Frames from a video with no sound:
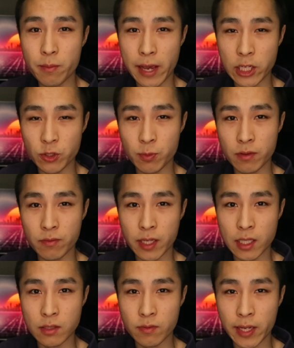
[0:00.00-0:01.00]
management
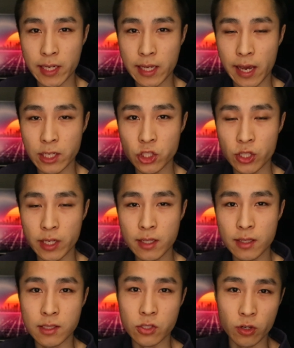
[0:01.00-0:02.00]
fee as
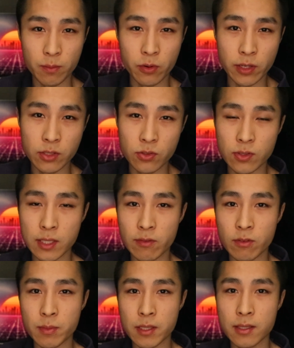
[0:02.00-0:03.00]
VDHG at
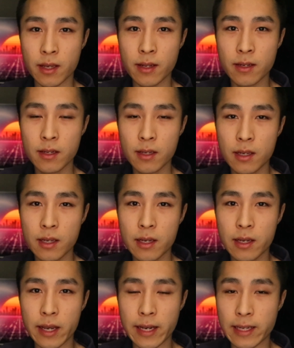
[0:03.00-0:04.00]
0.27%,
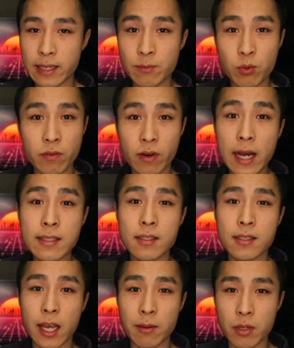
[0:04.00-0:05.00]
and it provides the
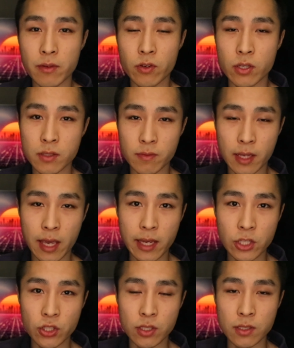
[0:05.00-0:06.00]
same
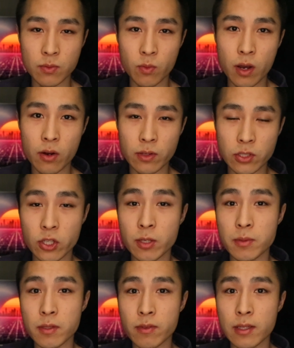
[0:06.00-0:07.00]
diversification as well in
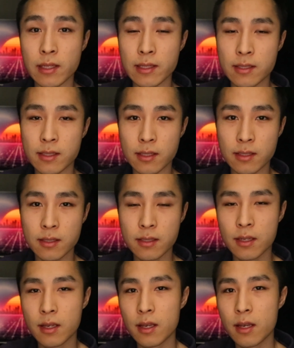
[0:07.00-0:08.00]
terms of the
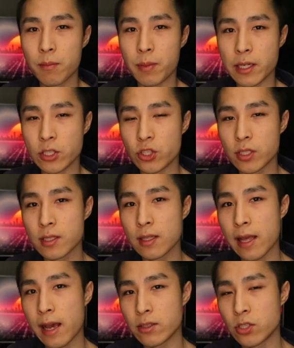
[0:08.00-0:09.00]
listings. But it just
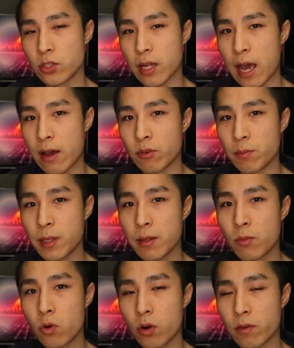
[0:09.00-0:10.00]
allows you to have a bit
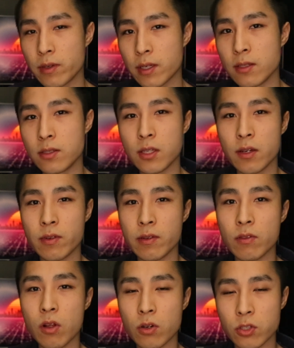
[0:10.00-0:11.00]
more of a conservative
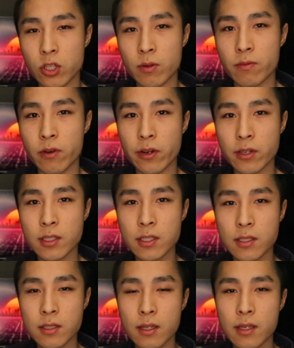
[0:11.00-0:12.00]
long-term focus